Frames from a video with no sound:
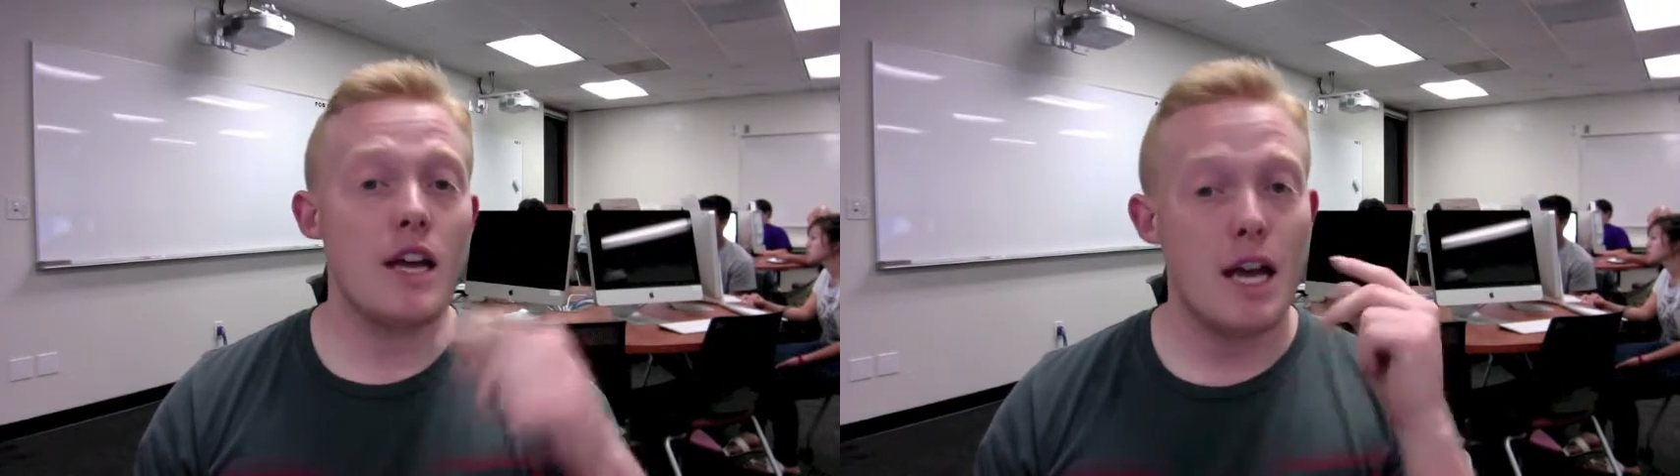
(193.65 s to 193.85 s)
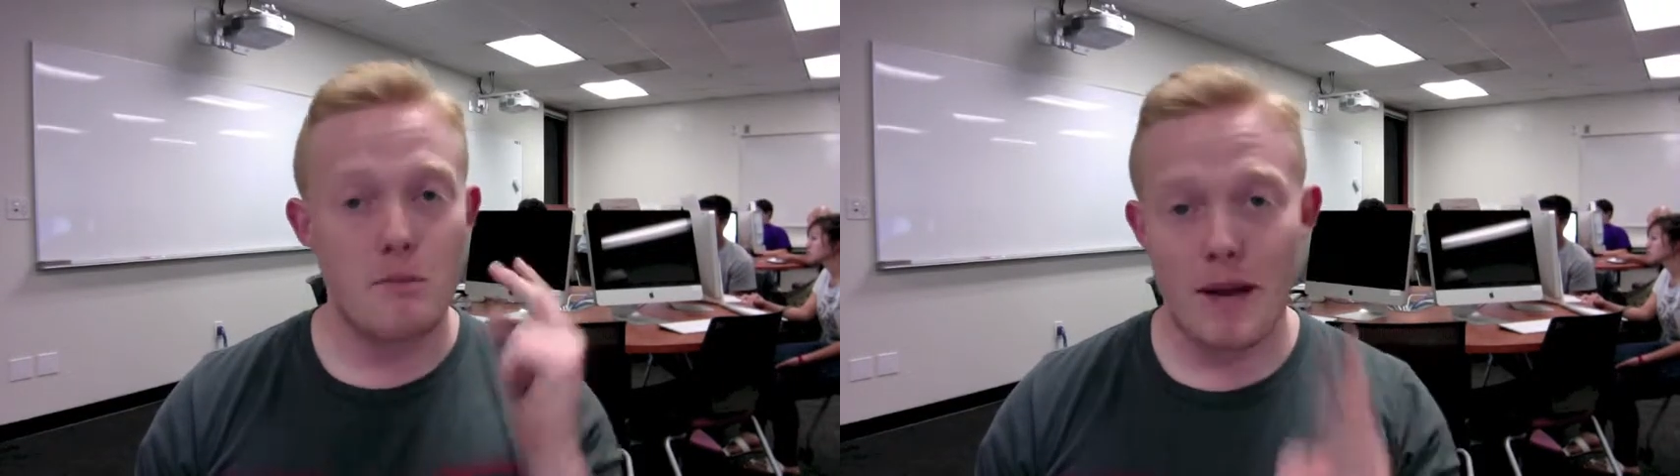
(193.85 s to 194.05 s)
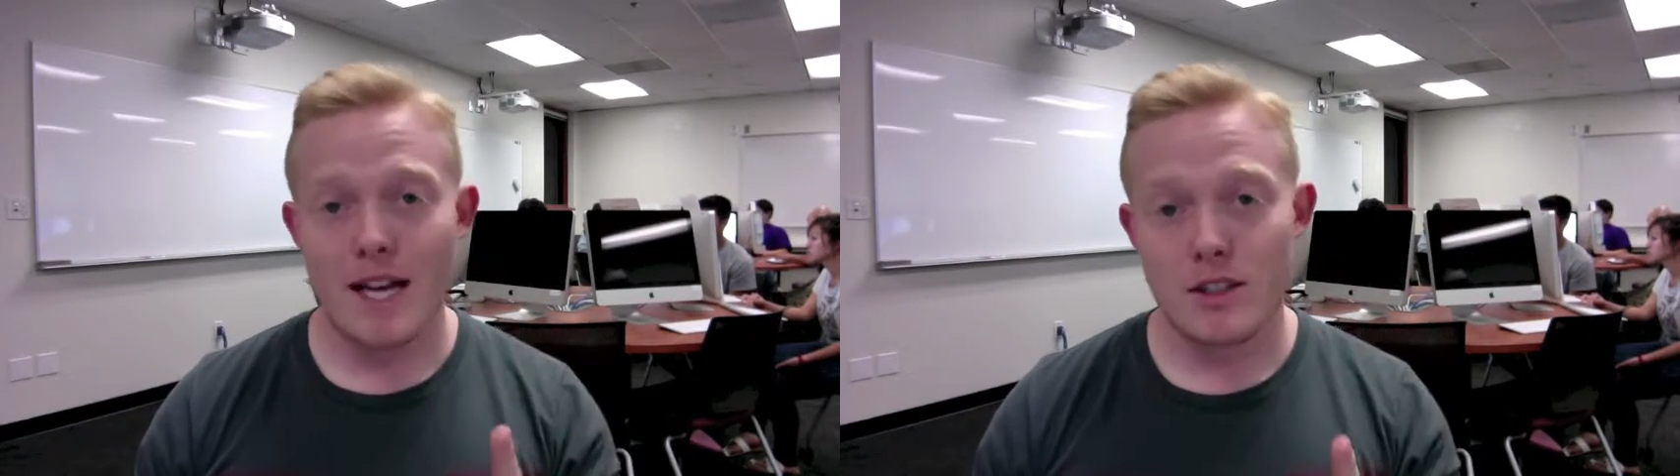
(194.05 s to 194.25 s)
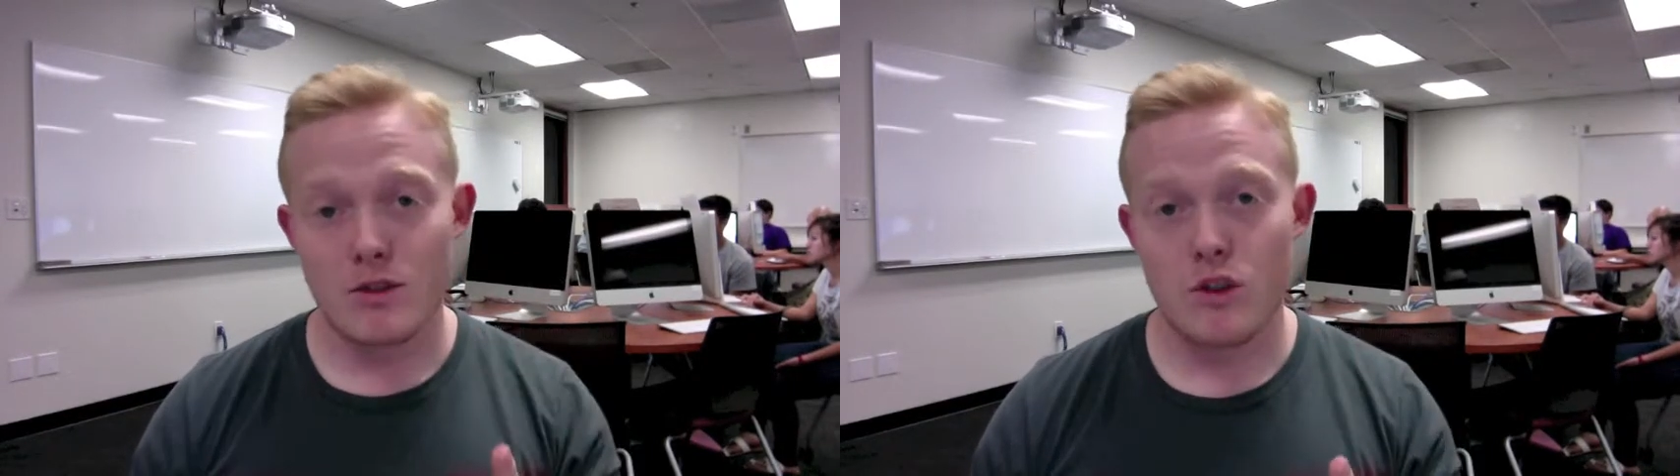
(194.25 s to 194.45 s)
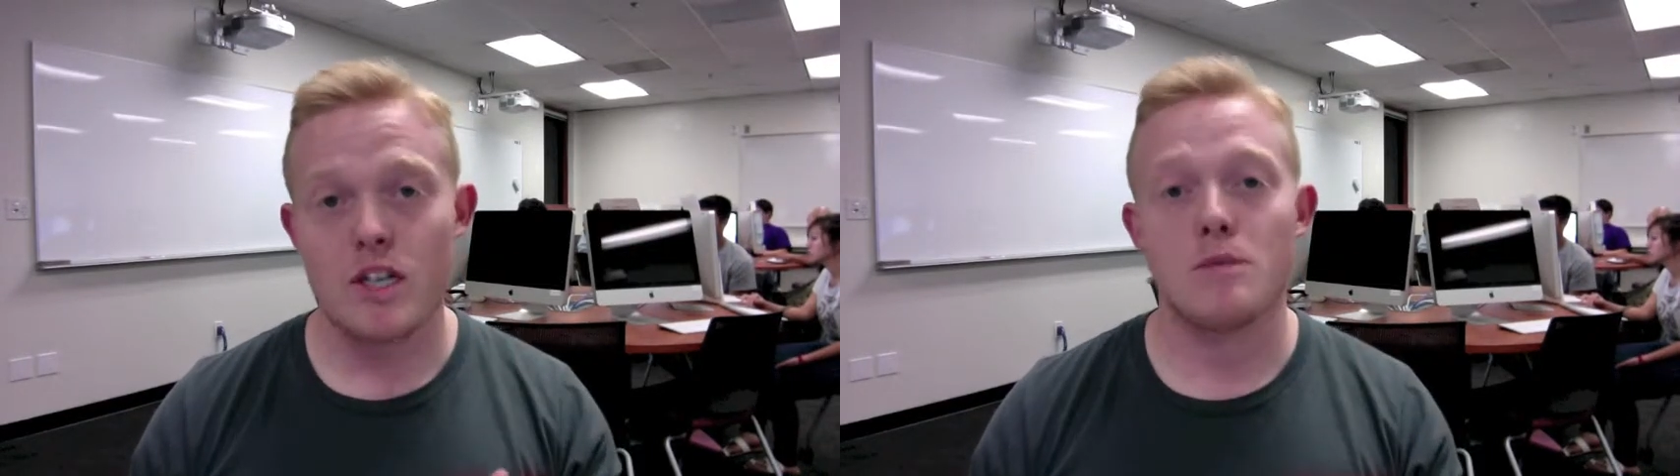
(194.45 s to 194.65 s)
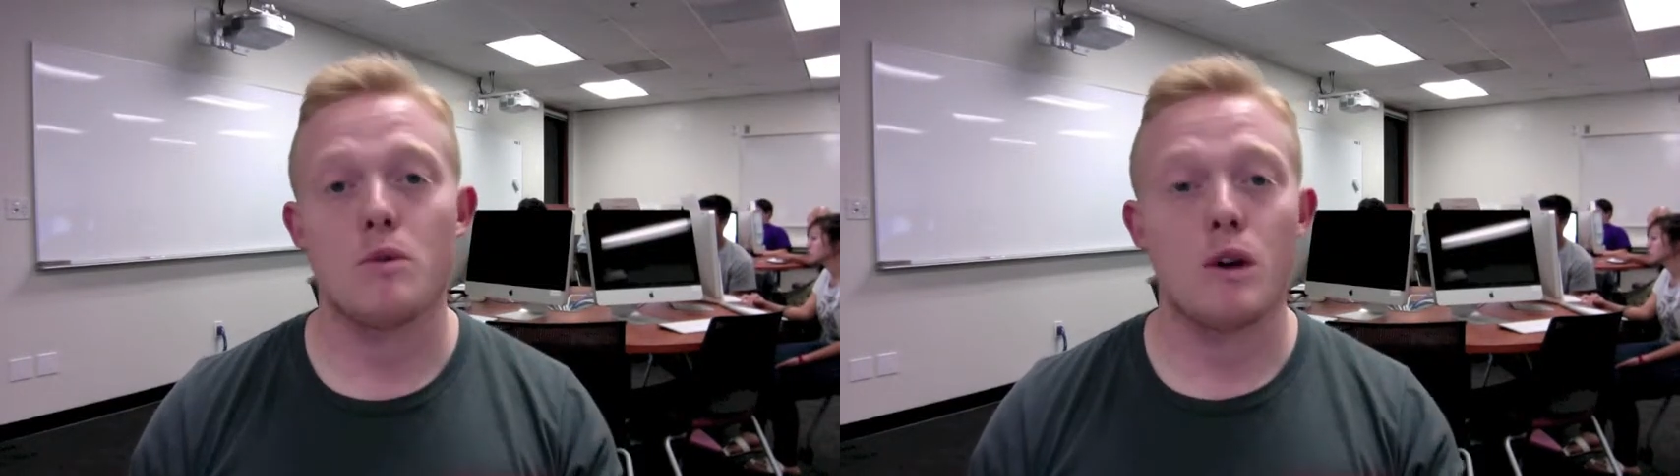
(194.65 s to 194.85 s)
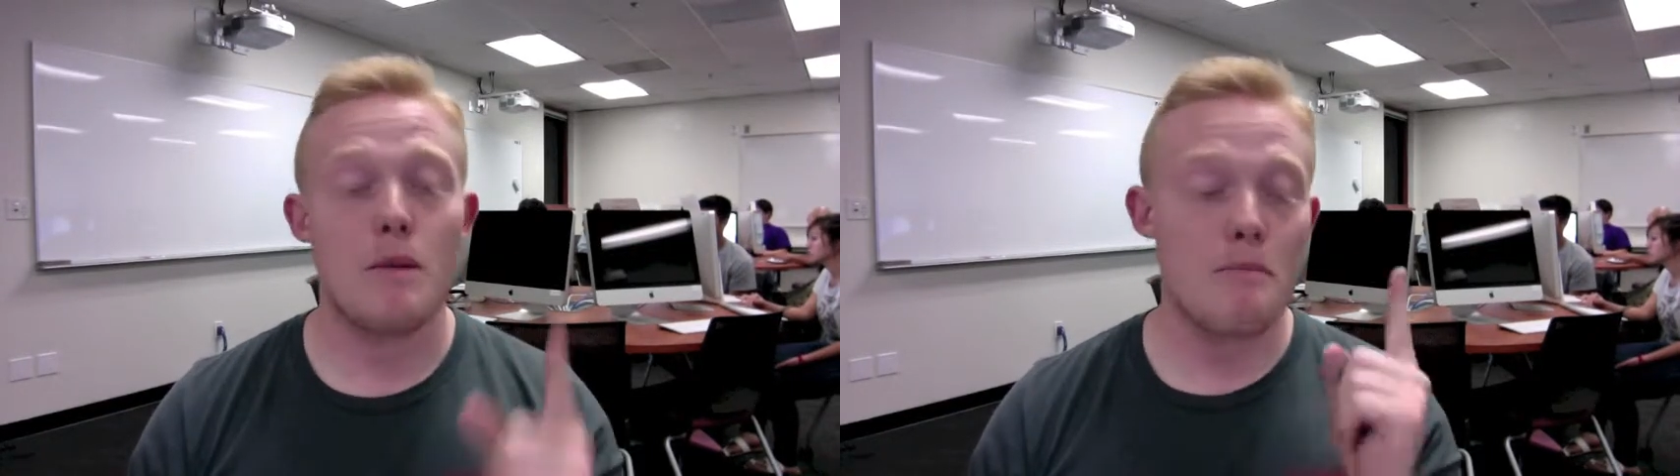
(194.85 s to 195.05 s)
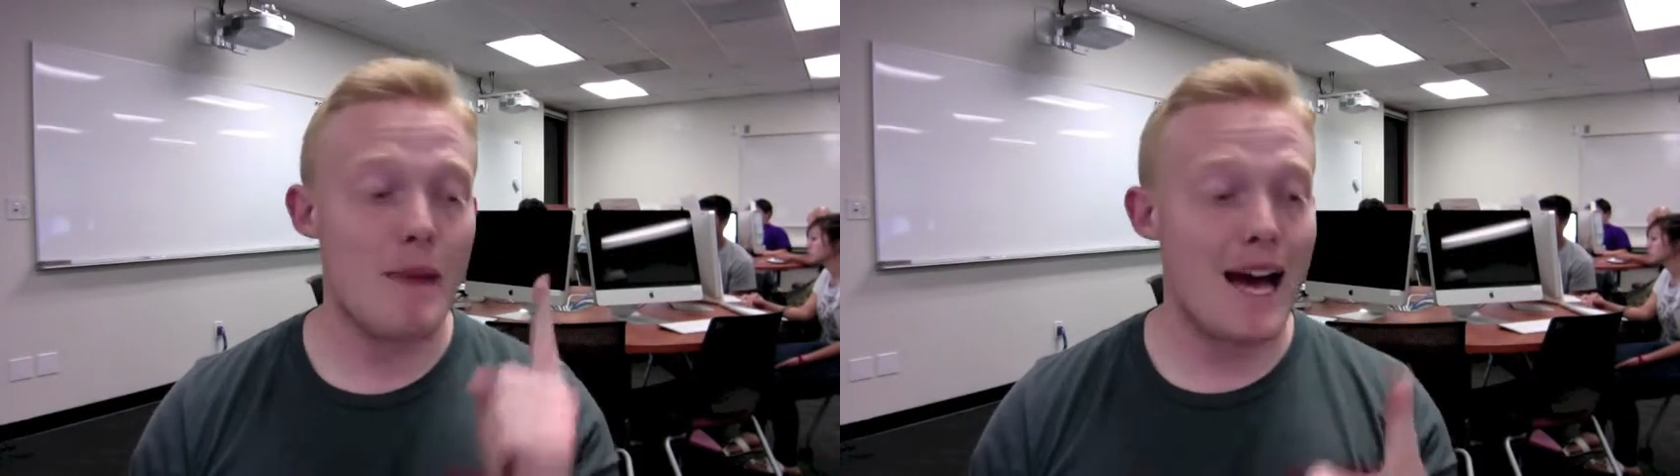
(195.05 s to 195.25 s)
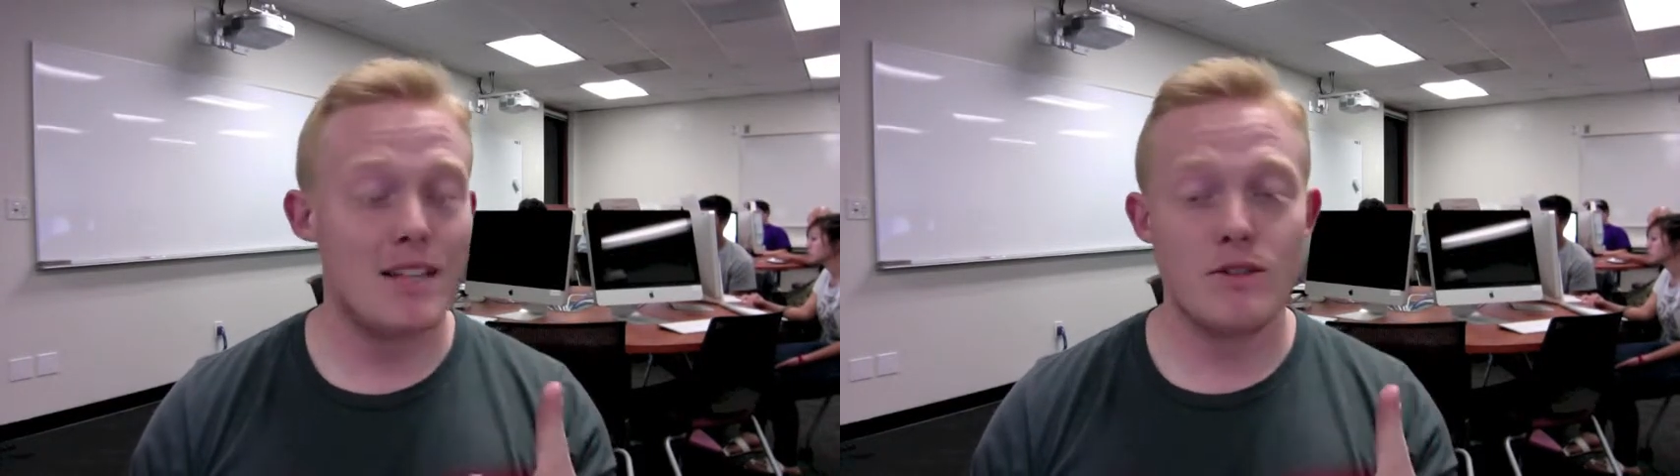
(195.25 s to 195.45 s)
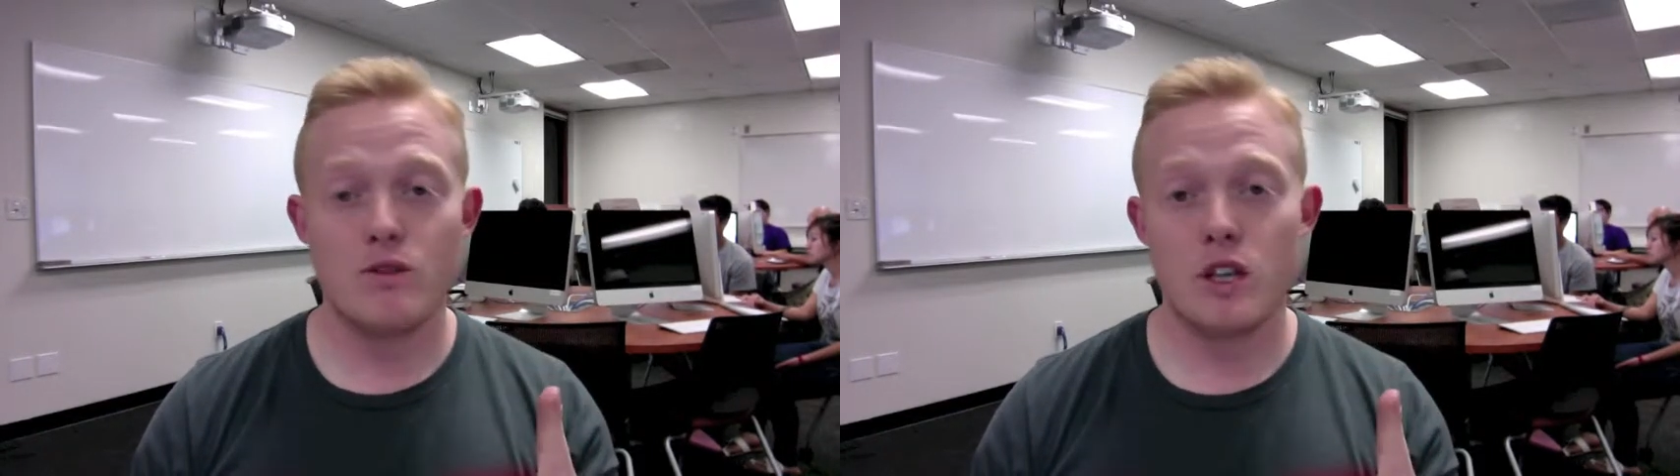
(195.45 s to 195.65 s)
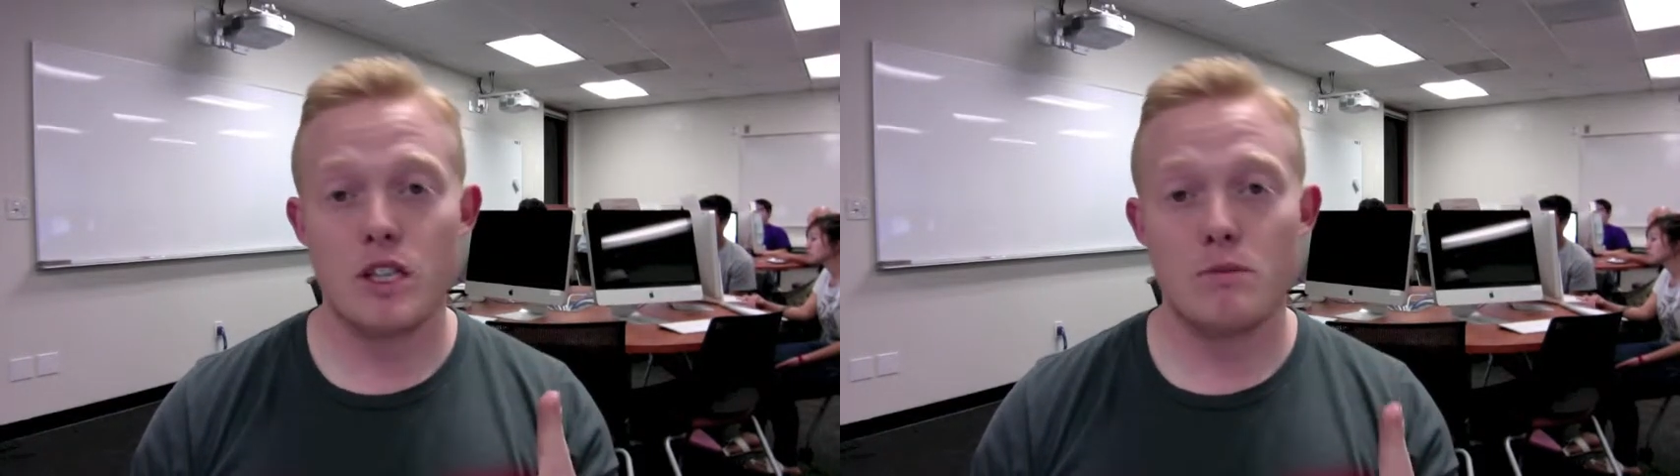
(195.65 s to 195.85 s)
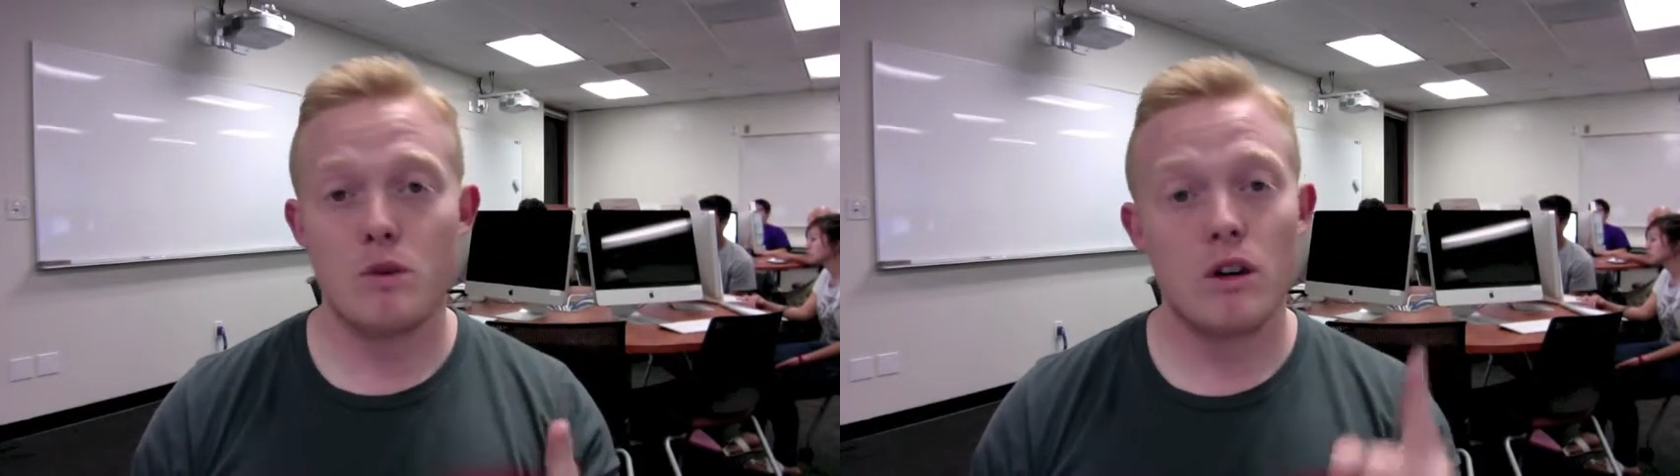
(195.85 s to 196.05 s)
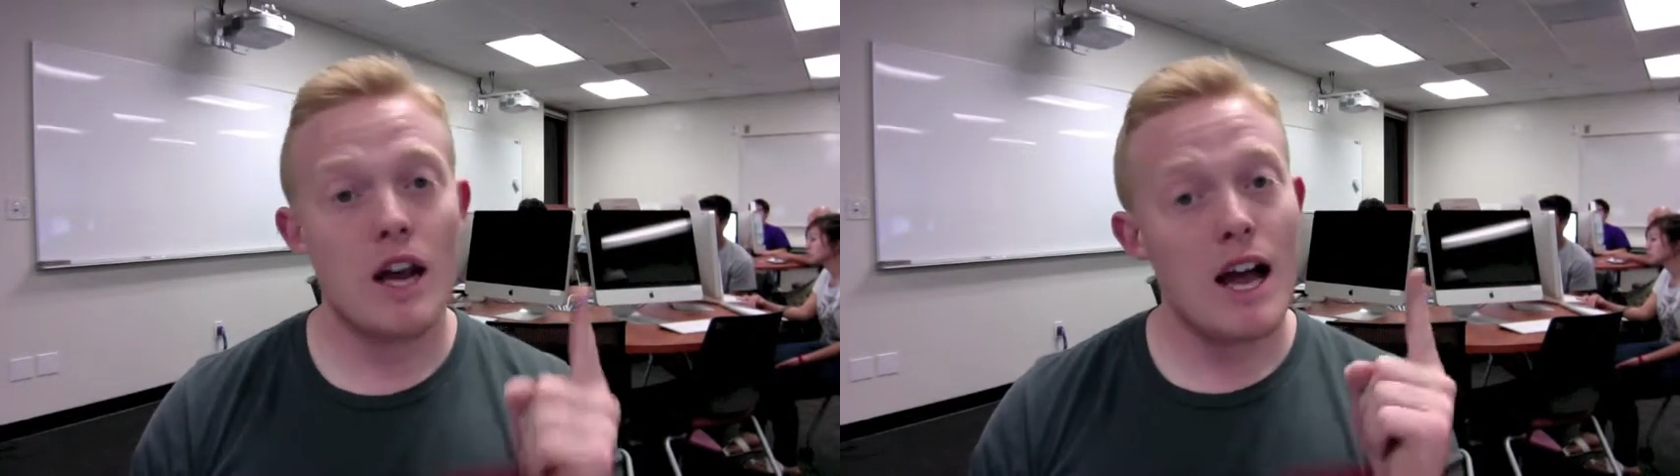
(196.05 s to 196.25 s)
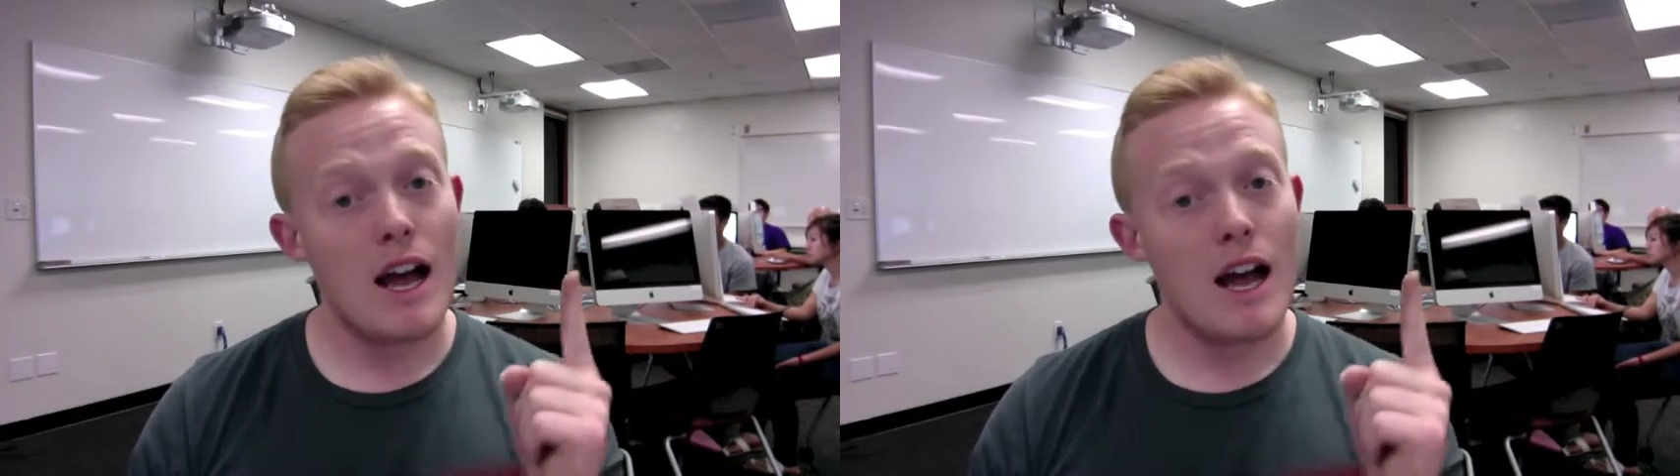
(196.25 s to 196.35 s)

and passive transport. Passive transport,